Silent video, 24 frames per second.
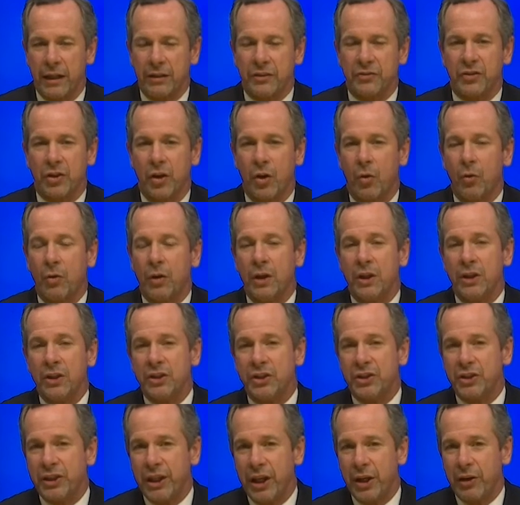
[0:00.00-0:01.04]
And so
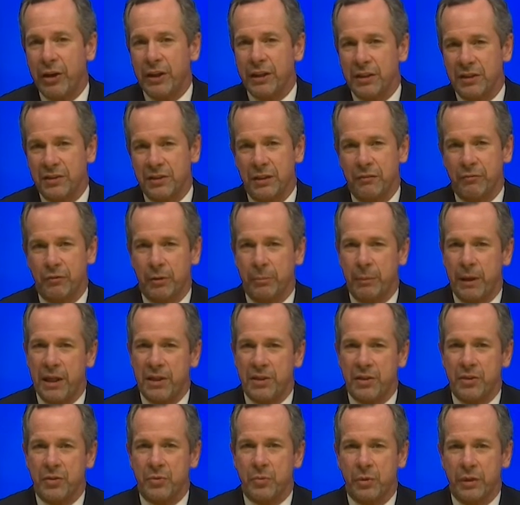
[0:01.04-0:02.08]
sharing this
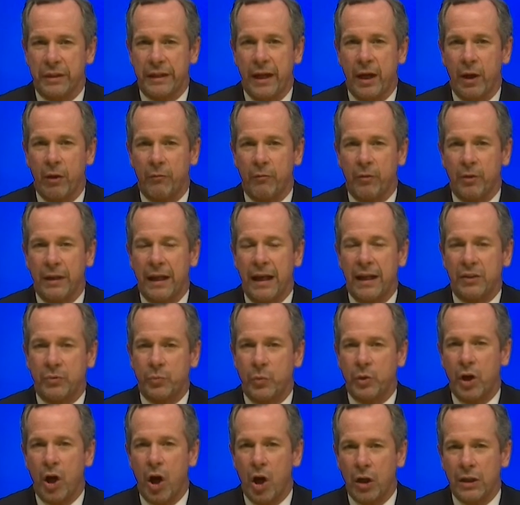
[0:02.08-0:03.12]
information is really helpful as
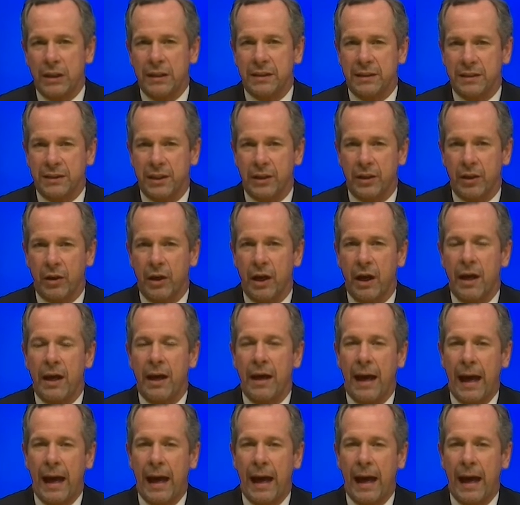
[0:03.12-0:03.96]
we all consider